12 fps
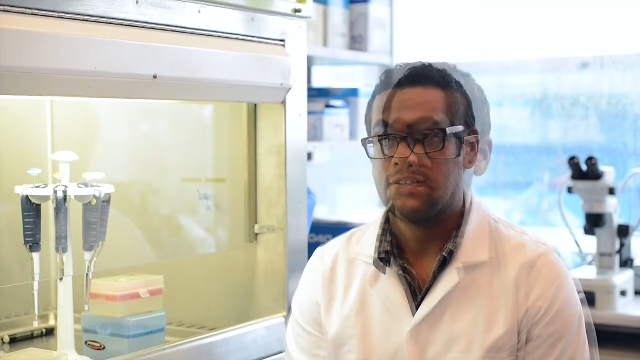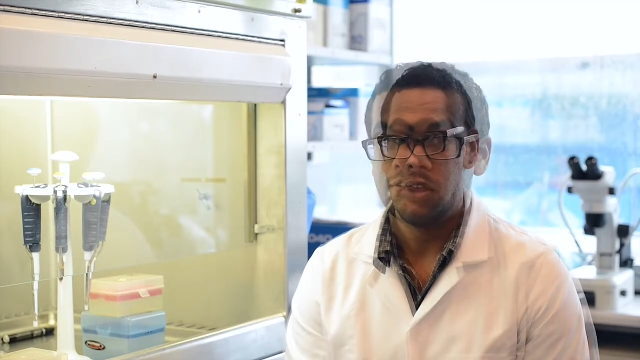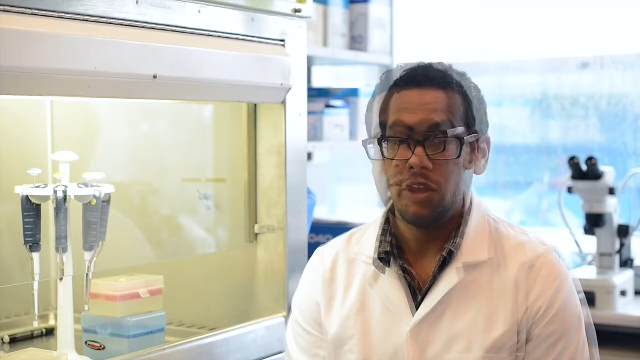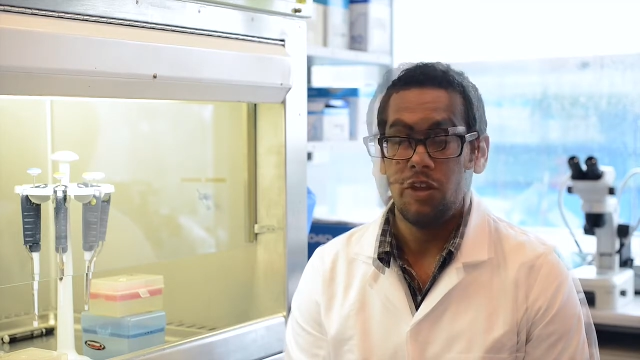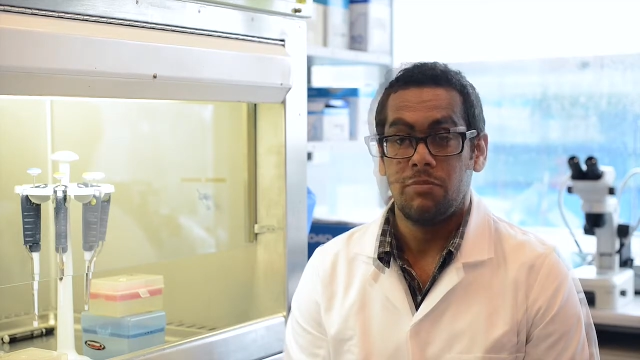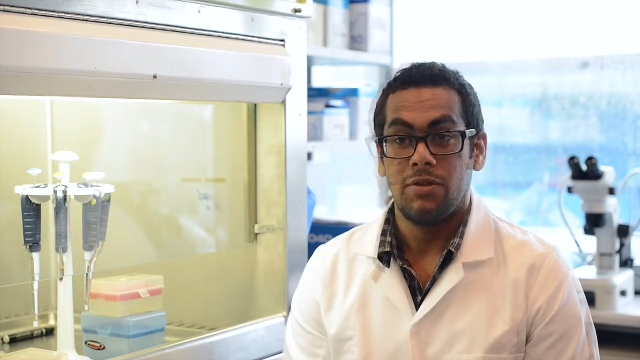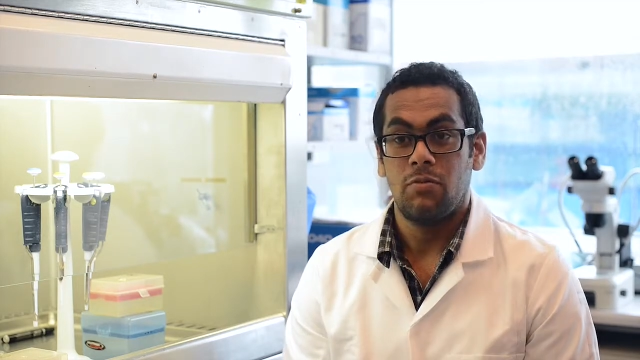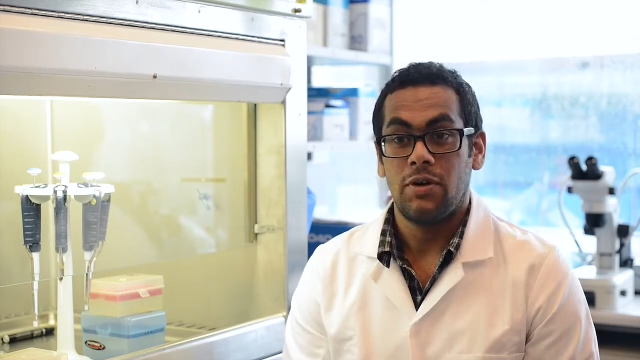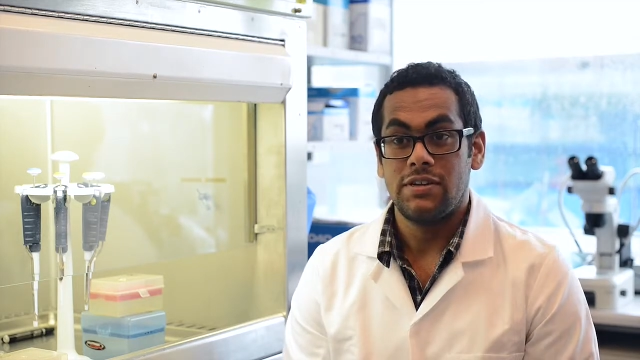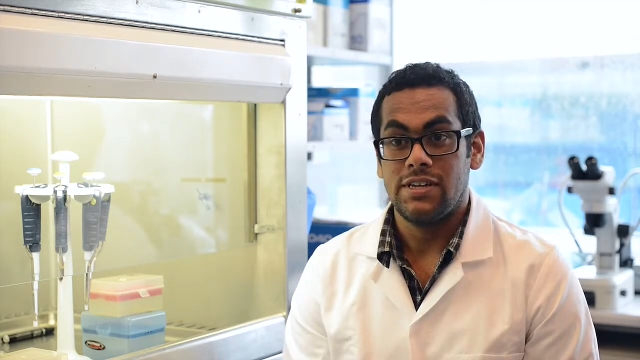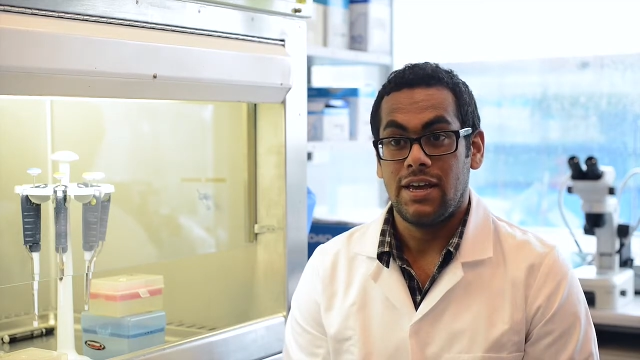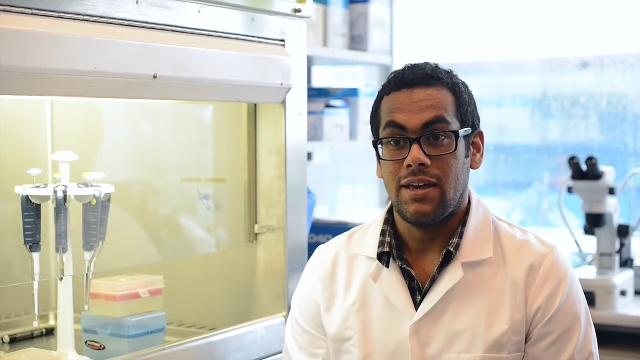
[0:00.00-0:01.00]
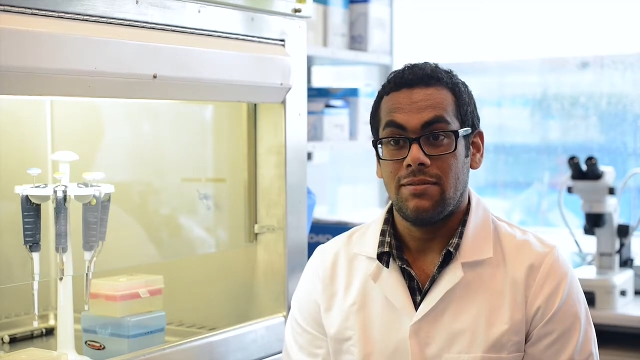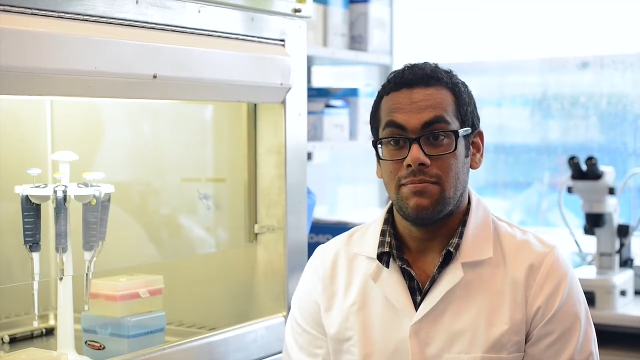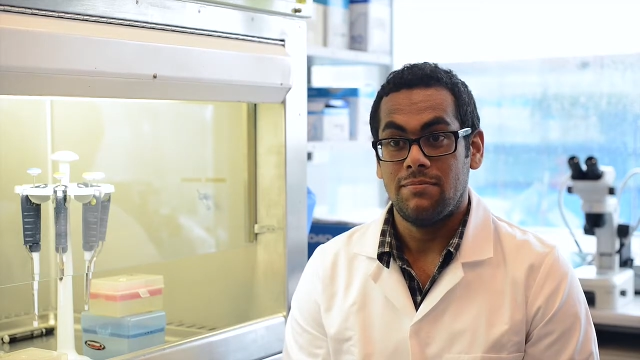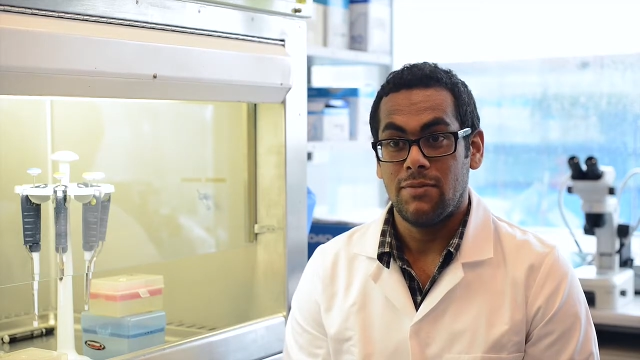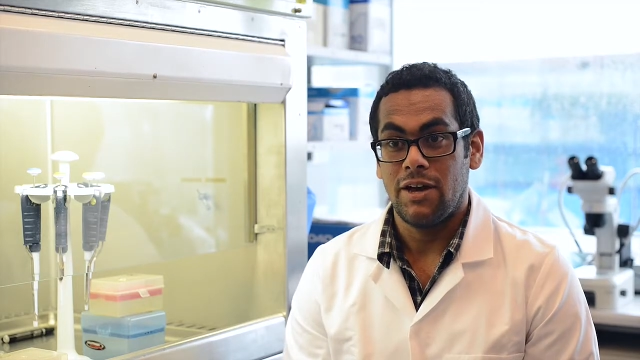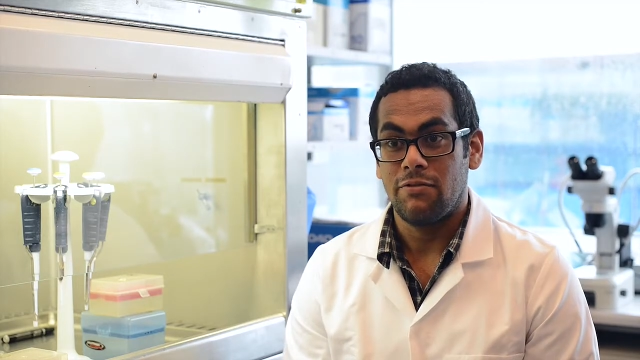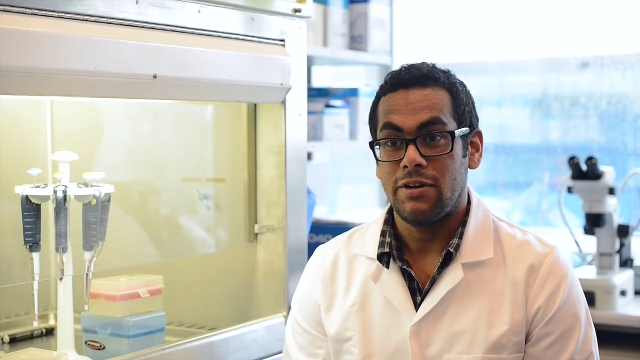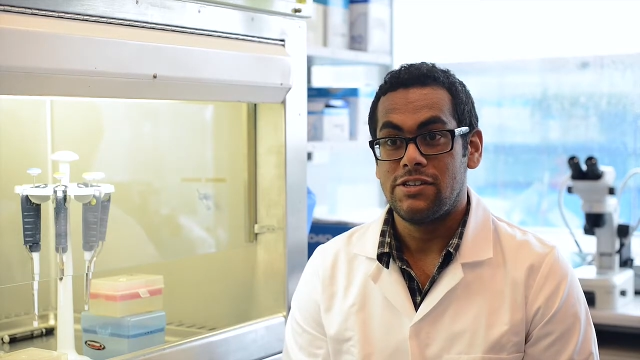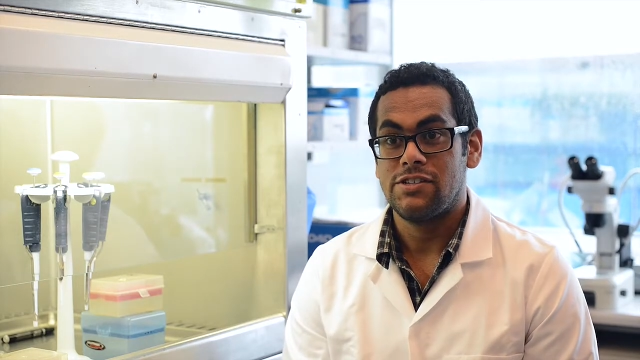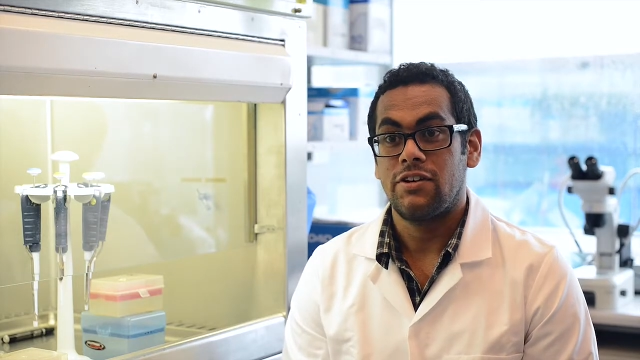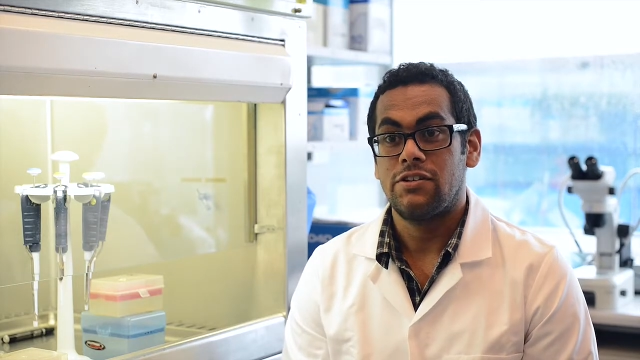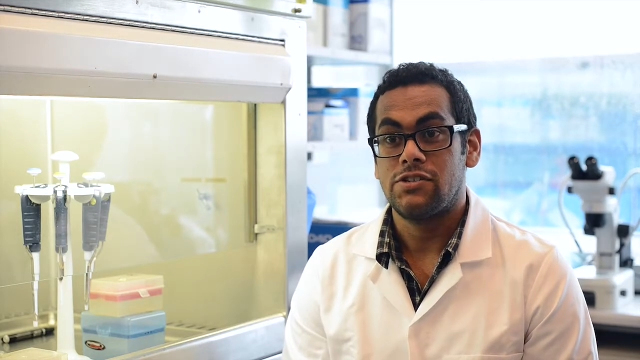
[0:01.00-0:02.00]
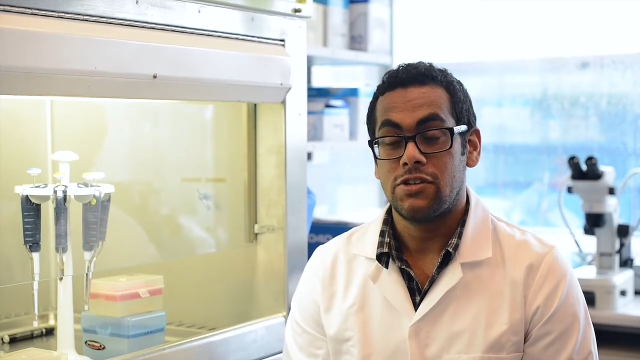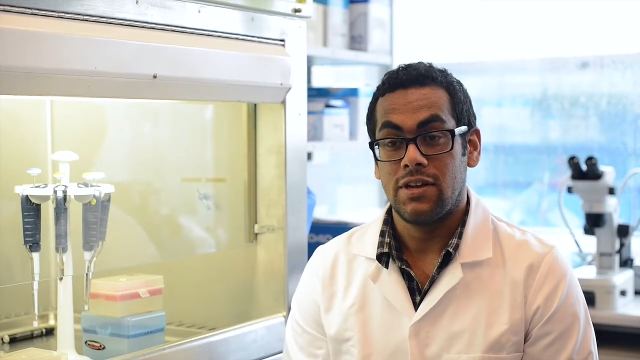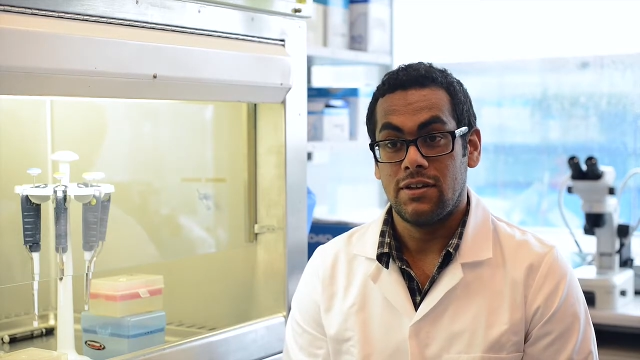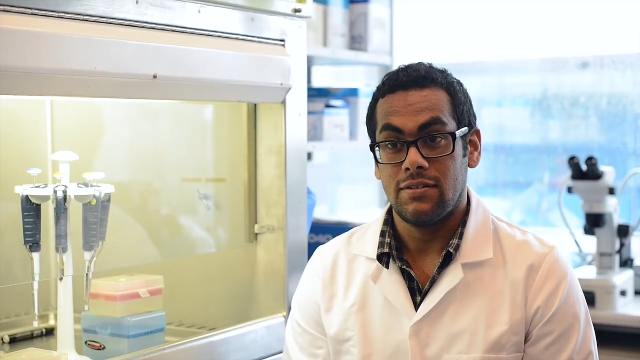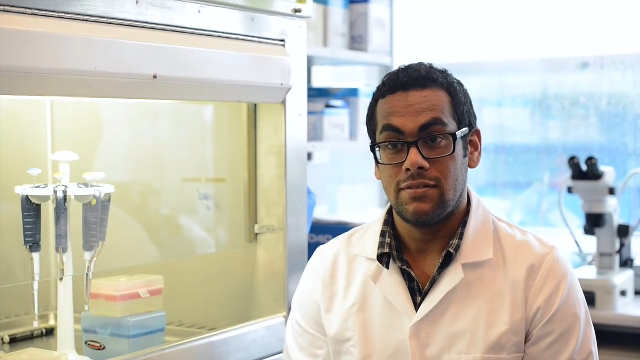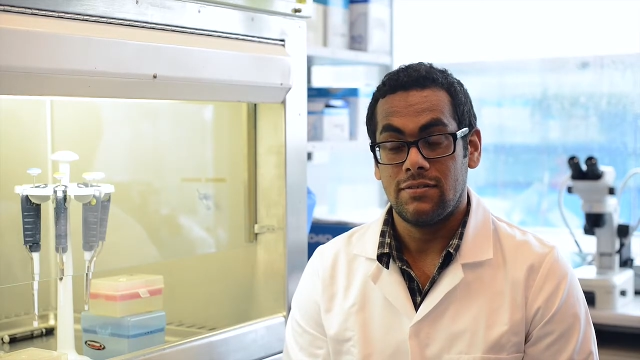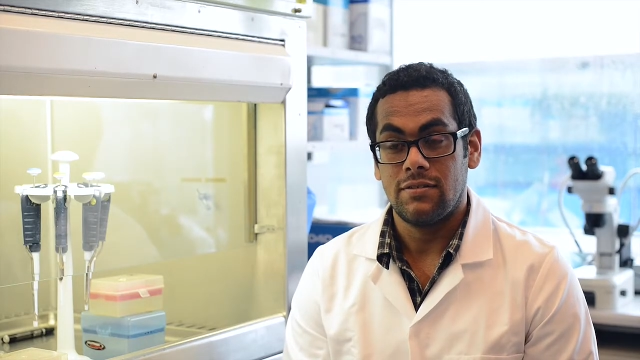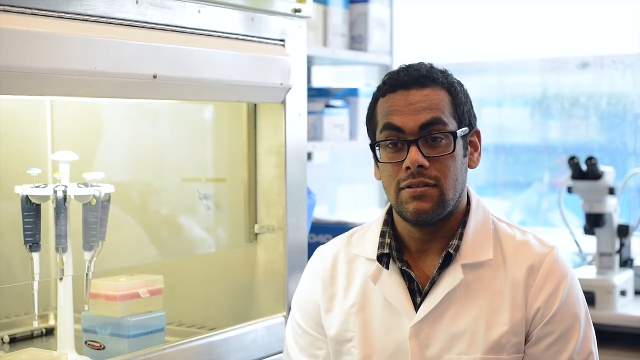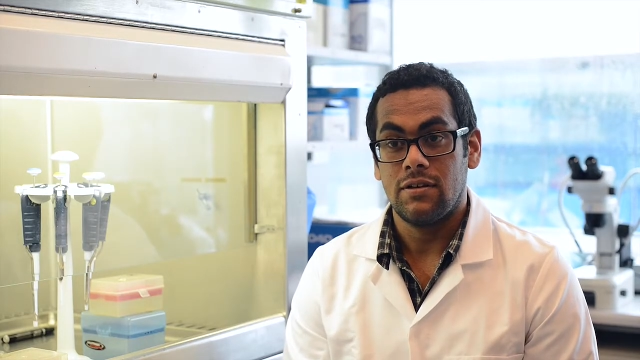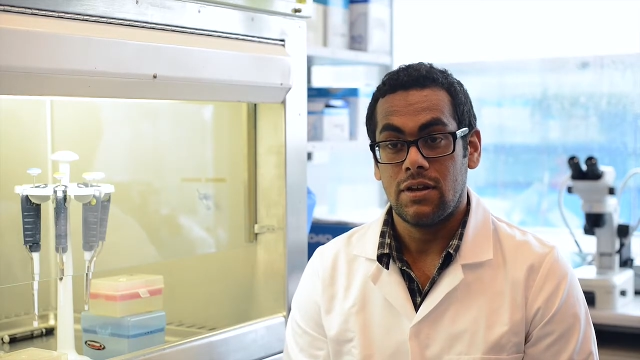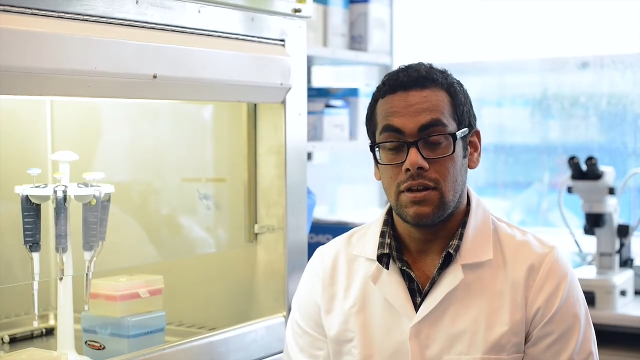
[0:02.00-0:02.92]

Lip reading: I hope that one day my research can